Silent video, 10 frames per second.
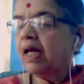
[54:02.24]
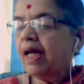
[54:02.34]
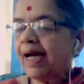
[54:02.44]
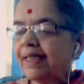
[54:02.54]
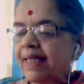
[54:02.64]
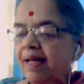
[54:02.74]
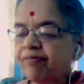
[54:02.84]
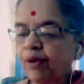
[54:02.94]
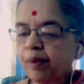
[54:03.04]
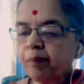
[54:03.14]
And
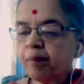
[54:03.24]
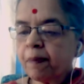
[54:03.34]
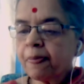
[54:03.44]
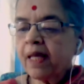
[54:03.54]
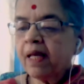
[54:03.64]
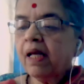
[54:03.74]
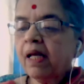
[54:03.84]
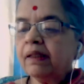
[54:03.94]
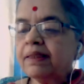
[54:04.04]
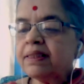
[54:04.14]
therefore,
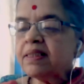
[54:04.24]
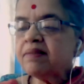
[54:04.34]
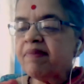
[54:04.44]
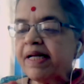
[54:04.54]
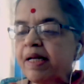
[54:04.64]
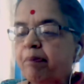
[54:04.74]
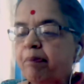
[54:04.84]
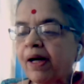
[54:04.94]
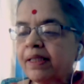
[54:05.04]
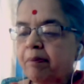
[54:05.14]
this is very
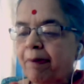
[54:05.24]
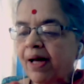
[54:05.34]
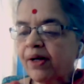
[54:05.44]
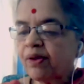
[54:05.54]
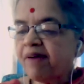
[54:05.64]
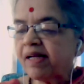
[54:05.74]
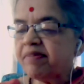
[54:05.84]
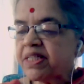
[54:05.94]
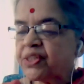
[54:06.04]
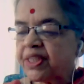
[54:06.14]
important part of
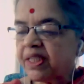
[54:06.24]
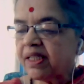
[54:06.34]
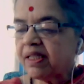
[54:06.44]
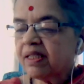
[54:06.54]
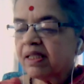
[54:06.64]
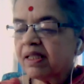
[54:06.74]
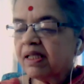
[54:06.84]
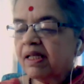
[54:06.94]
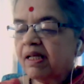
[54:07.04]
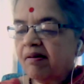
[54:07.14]
Anvikshiki,
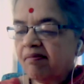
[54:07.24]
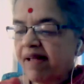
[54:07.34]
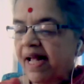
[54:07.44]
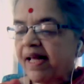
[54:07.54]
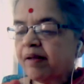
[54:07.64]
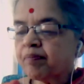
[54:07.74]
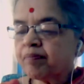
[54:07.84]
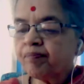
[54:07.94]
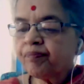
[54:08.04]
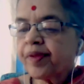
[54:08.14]
where
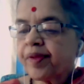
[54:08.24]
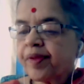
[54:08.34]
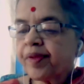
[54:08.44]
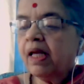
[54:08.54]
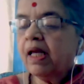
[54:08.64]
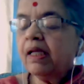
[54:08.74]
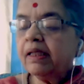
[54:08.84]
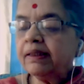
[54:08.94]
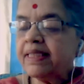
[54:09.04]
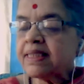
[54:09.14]

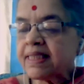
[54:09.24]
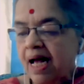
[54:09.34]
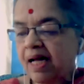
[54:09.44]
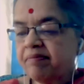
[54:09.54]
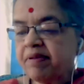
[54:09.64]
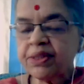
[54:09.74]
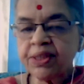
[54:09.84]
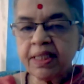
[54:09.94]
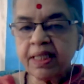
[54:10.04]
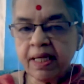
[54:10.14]
this
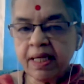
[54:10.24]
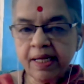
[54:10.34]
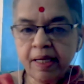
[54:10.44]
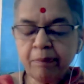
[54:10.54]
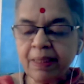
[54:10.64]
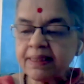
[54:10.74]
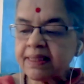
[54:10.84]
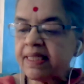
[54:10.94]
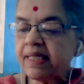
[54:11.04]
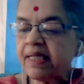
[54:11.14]
Anvikshiki
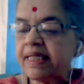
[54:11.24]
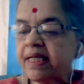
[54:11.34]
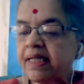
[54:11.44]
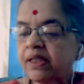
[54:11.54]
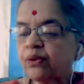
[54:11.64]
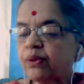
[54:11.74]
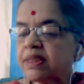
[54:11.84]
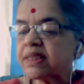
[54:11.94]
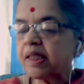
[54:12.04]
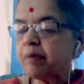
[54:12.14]
enables the leader to
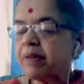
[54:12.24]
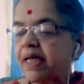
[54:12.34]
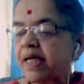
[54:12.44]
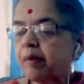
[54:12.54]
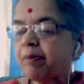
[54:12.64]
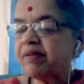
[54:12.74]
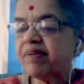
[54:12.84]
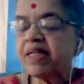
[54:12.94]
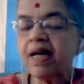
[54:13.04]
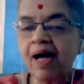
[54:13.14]
discriminate
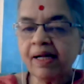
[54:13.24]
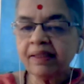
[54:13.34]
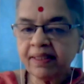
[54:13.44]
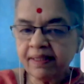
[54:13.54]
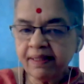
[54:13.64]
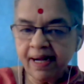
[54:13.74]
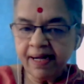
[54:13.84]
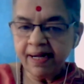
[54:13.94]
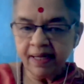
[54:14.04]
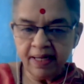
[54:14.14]
between Artha
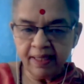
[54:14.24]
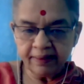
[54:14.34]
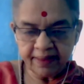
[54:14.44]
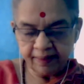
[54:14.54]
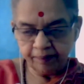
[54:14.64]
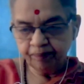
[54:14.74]
and Anartha.